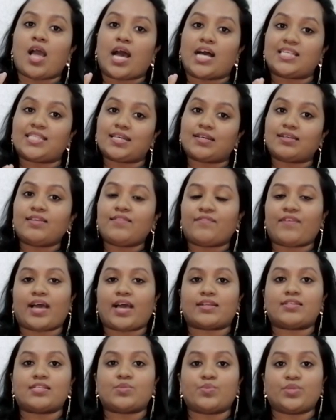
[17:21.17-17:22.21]
are certain
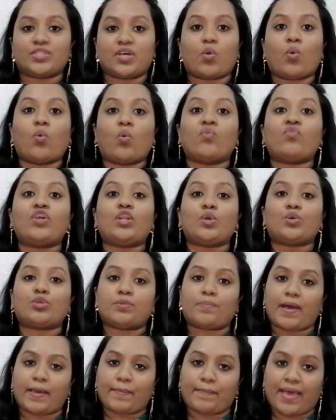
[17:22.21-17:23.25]
factors which are
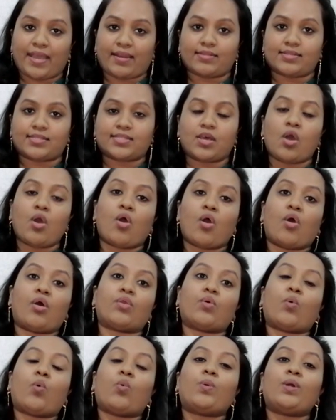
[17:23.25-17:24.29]
overlooked by parents
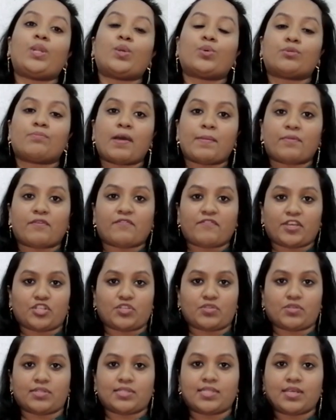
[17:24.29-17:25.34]
or overlooked by
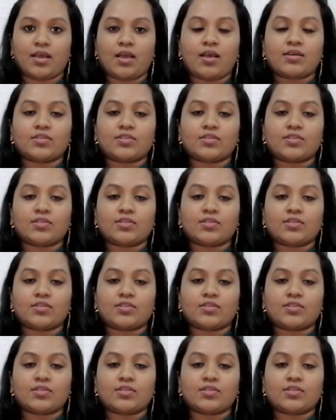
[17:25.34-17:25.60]
professionals.